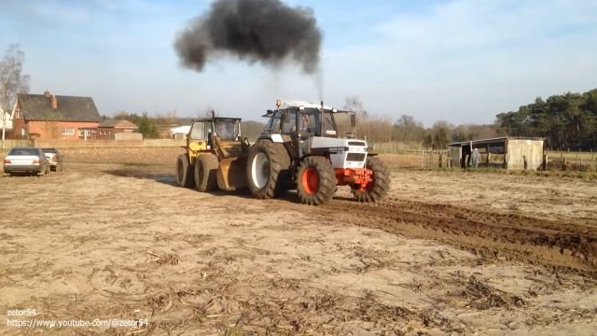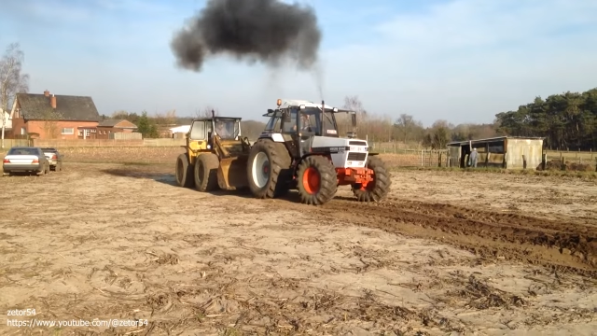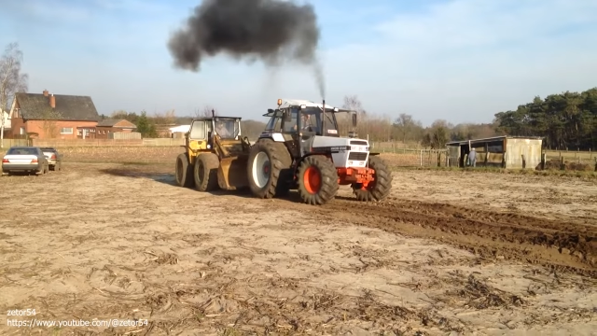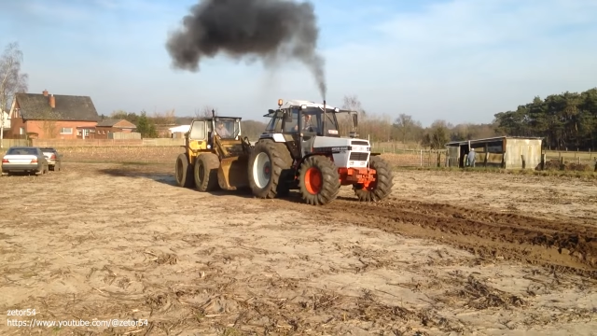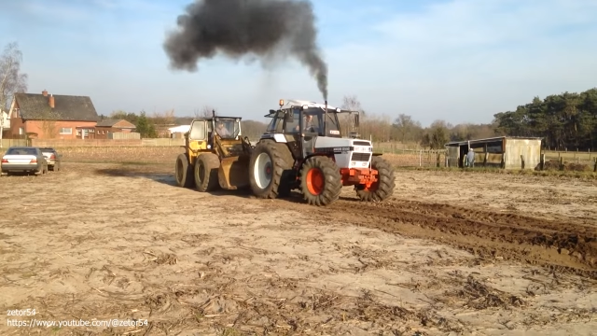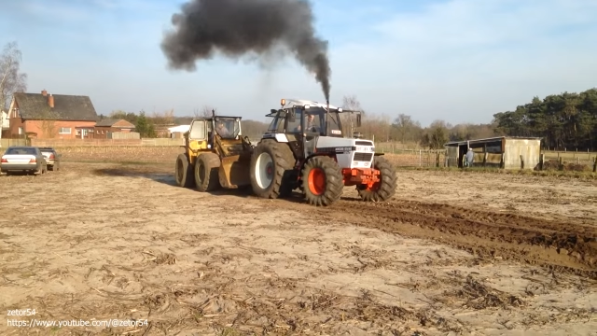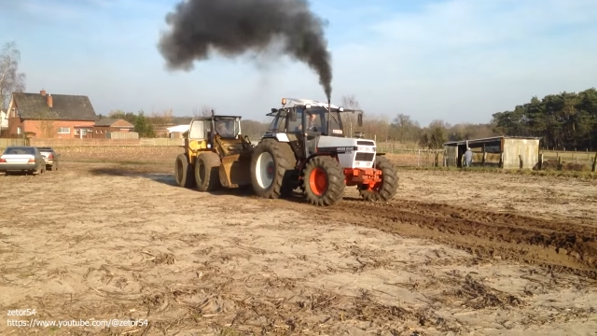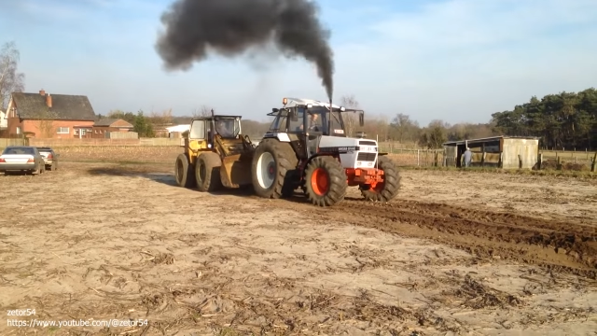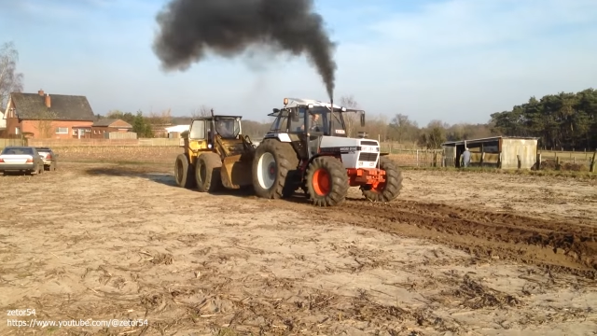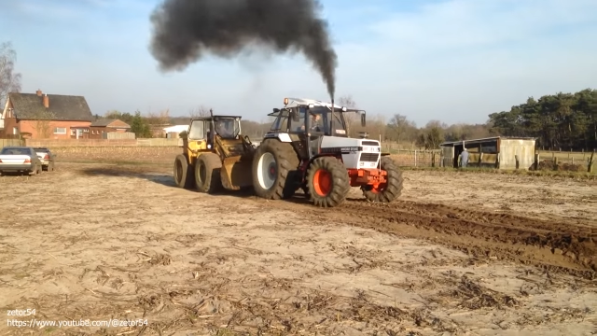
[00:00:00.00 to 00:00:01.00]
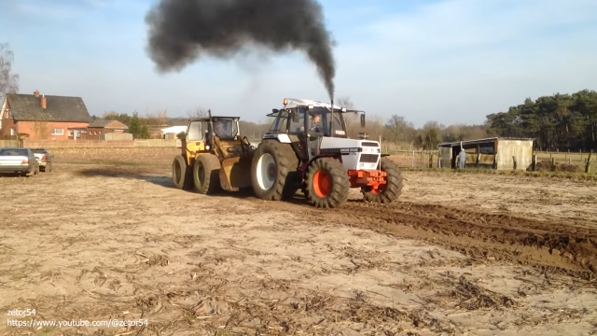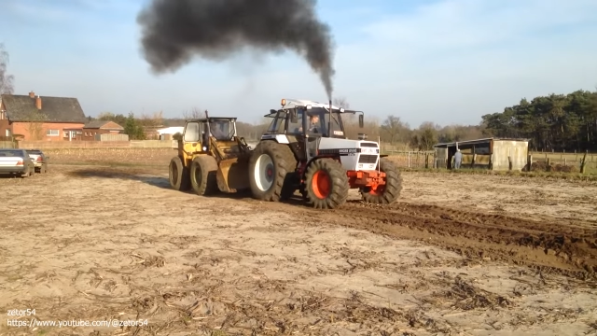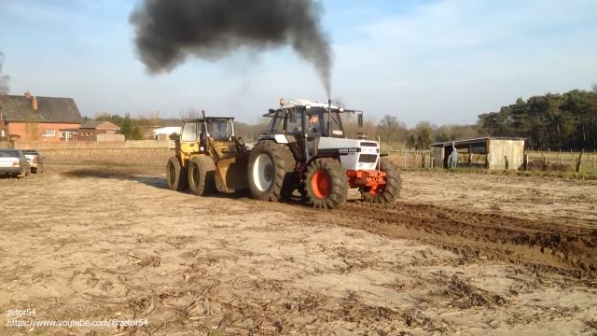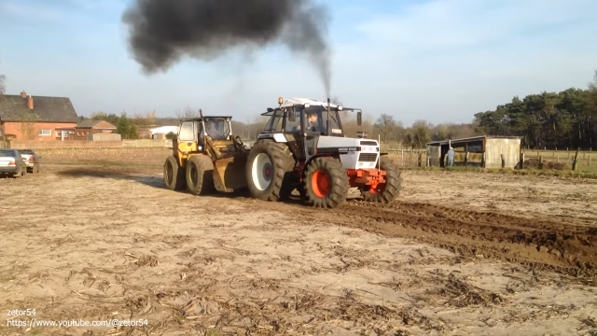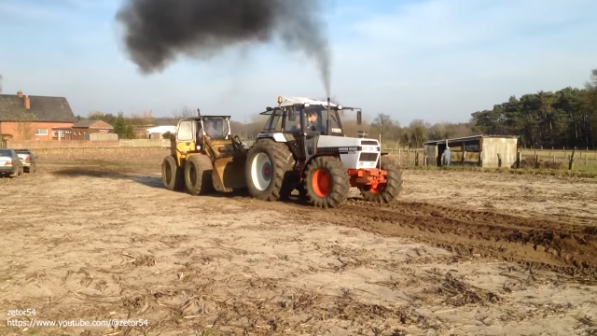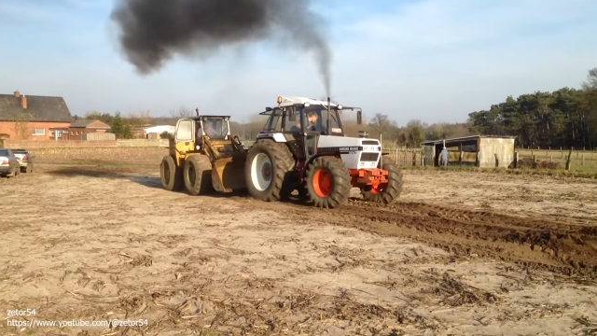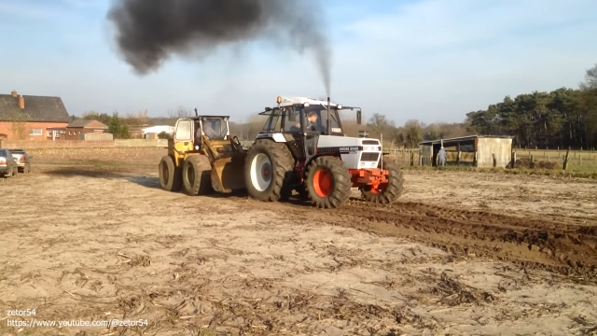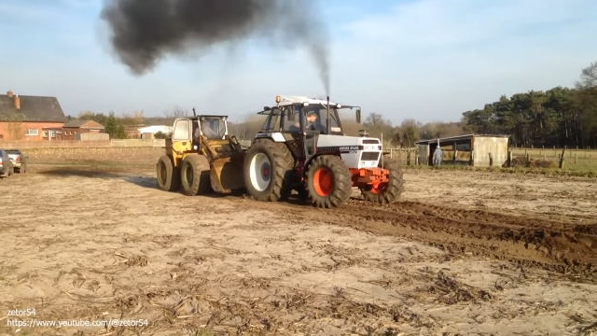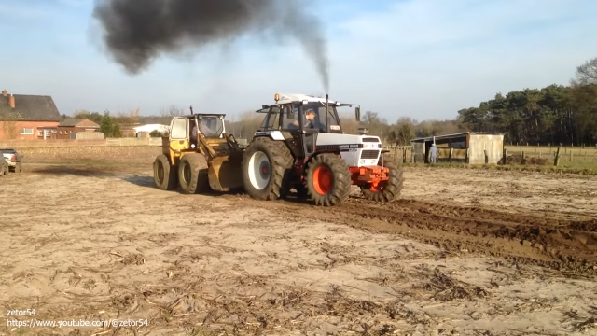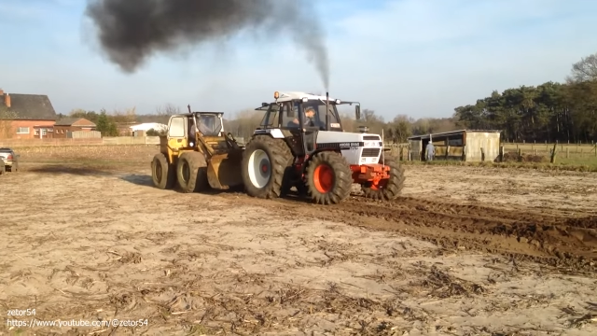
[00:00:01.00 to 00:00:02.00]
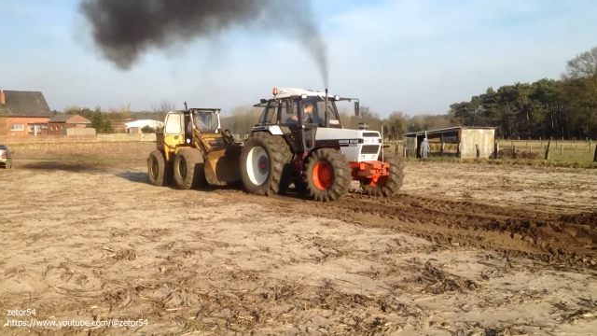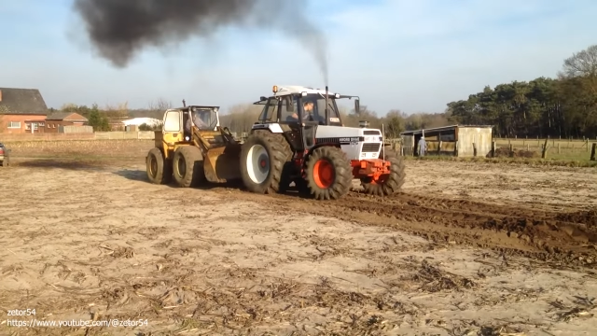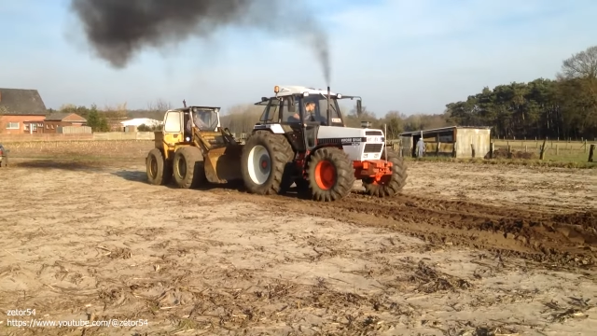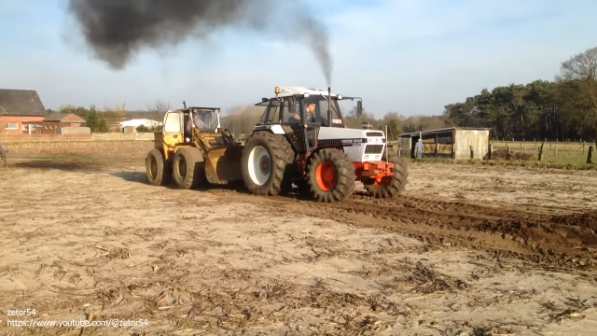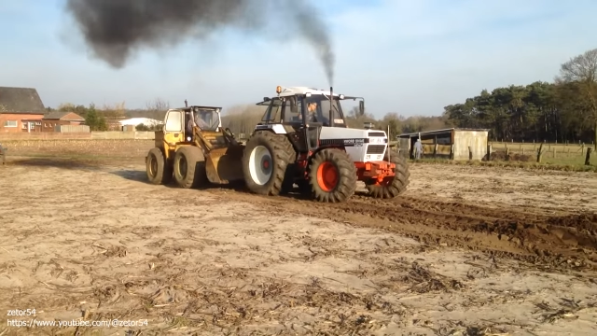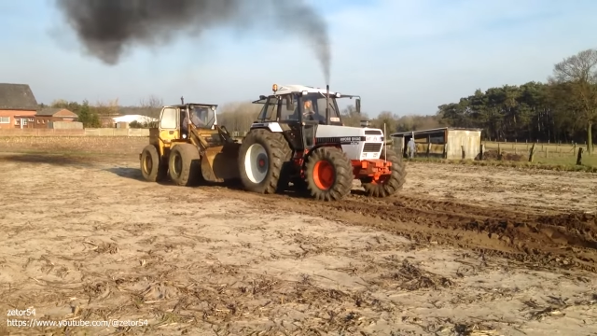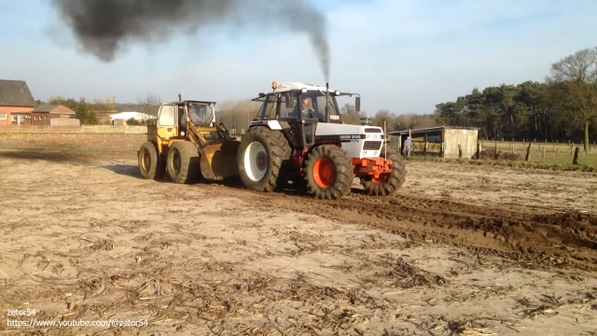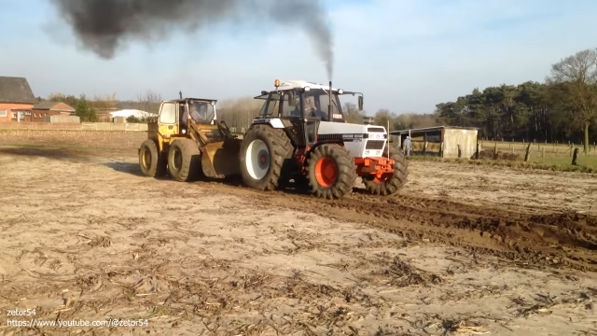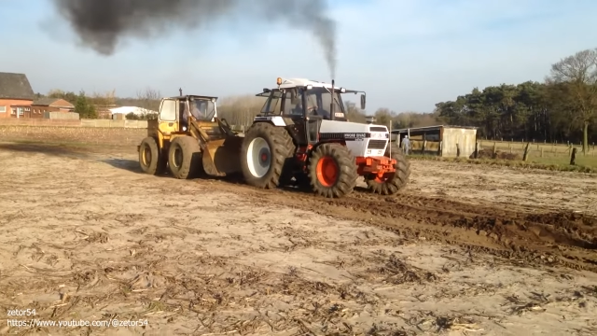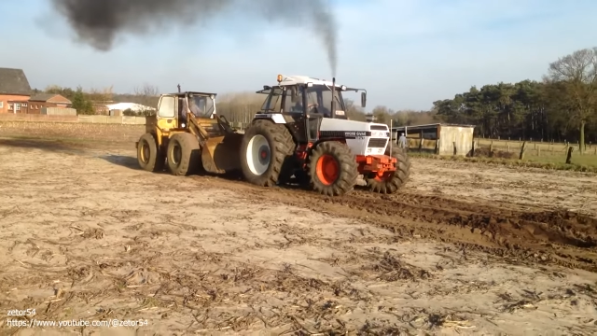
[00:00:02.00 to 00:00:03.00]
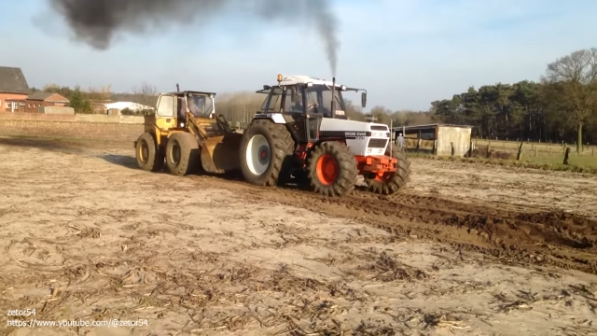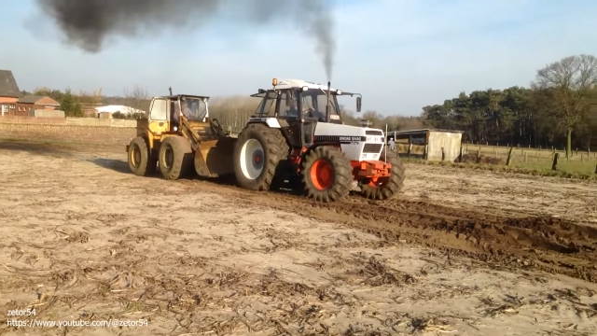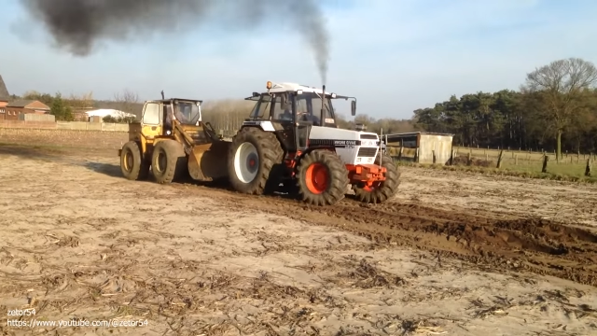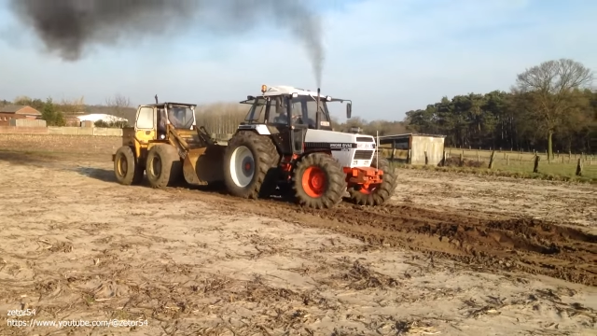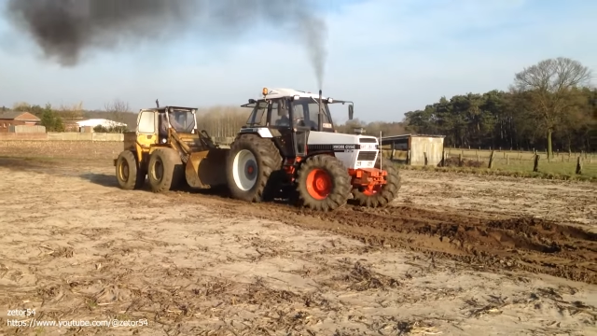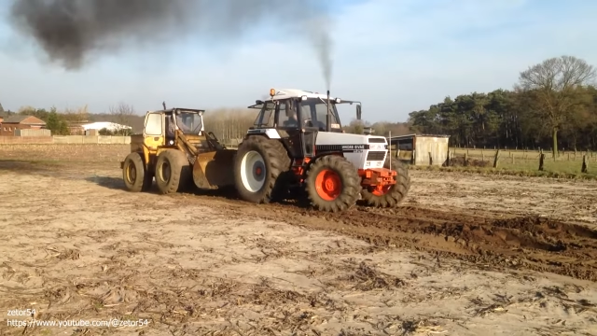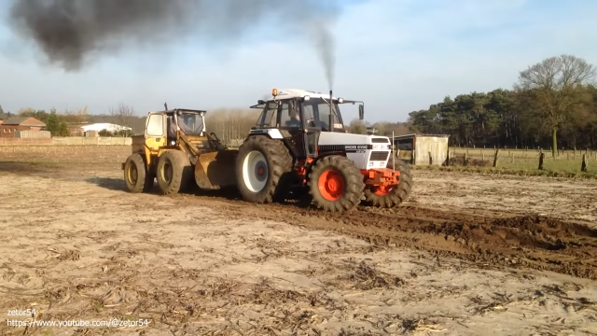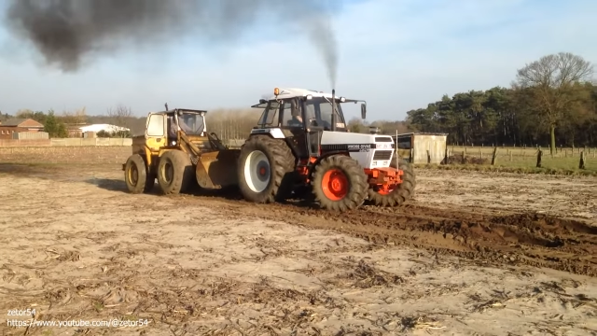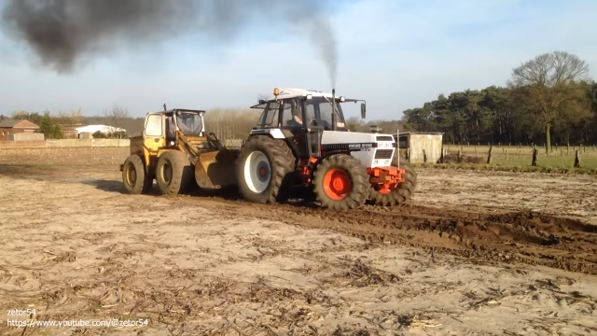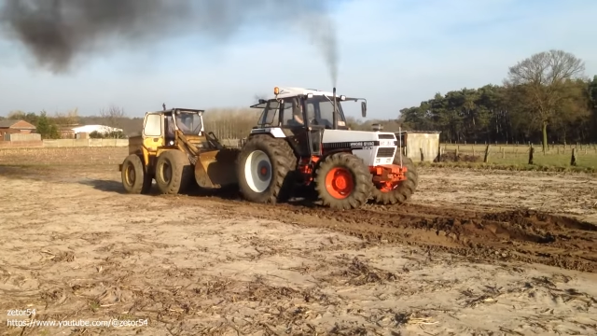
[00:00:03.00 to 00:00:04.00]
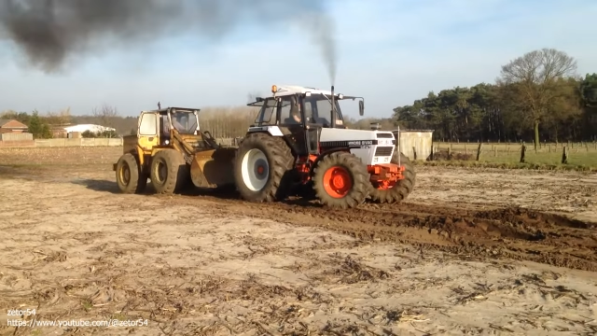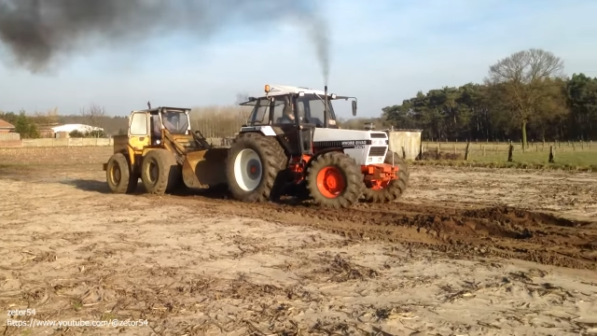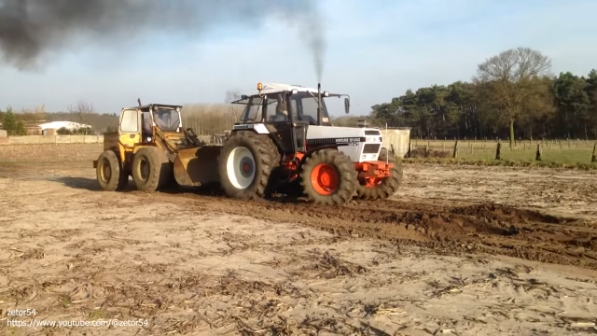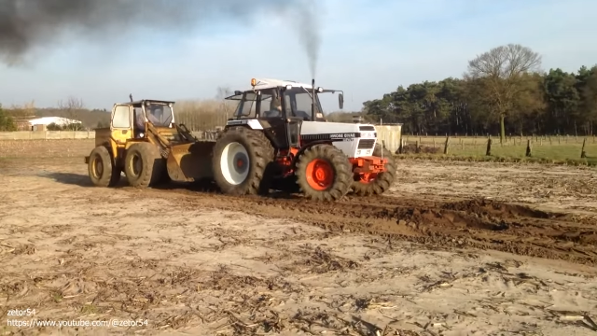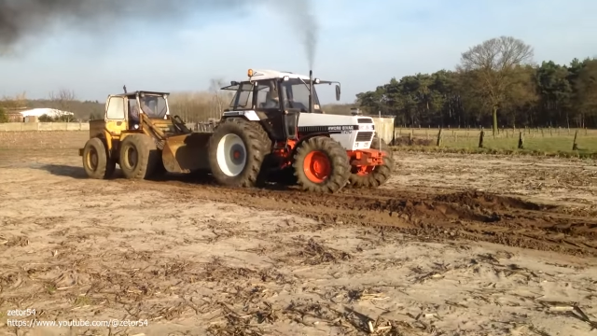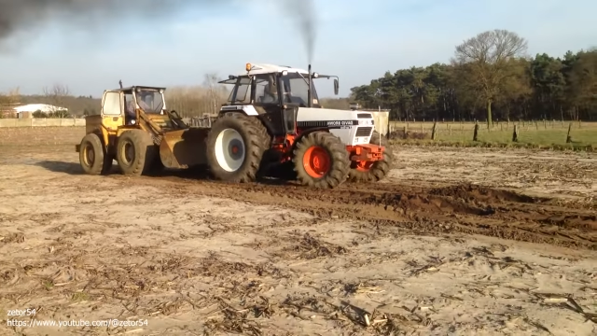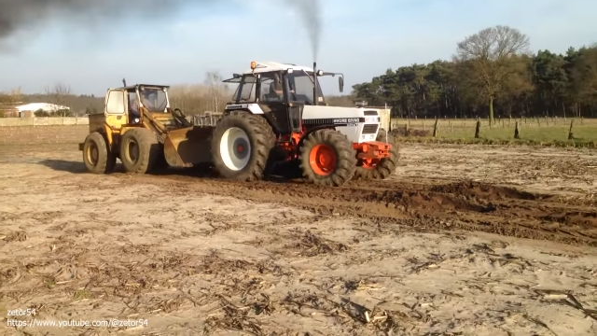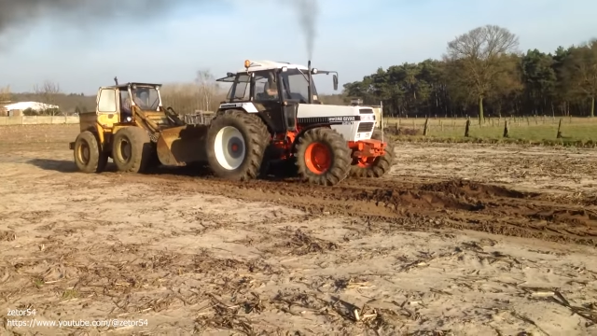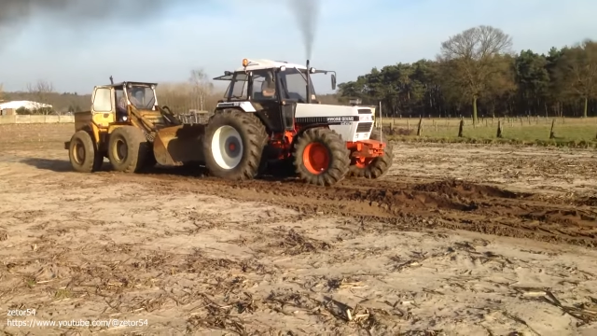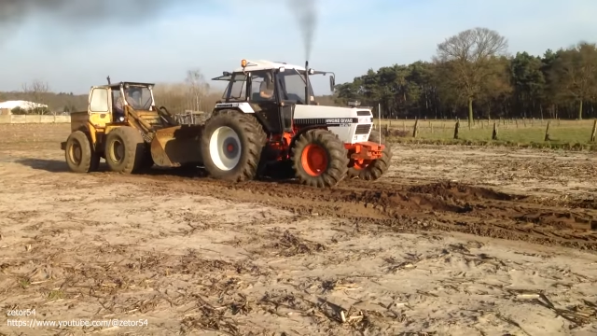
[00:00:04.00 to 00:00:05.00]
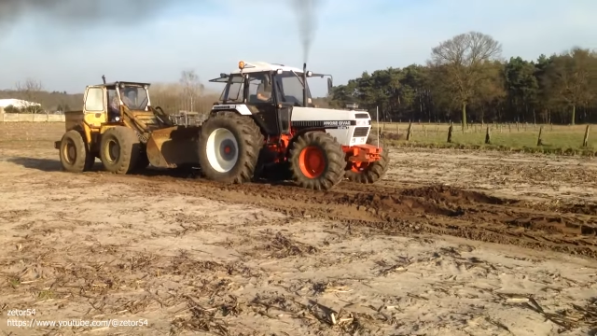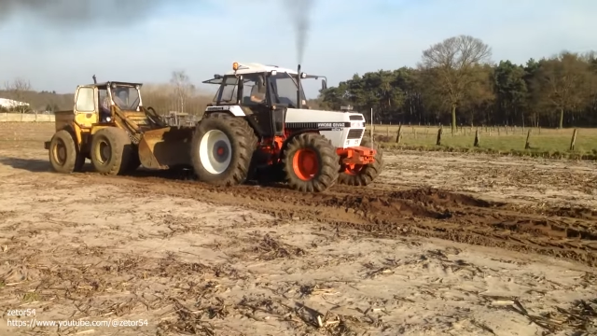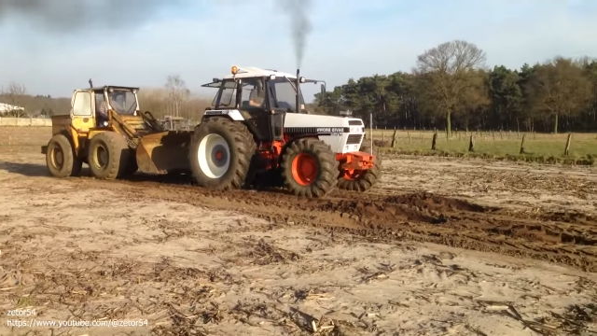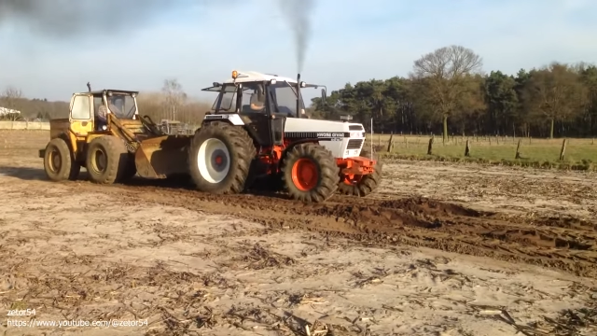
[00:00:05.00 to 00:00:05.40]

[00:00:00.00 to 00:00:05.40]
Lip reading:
No face is visible, so there are no lips to read.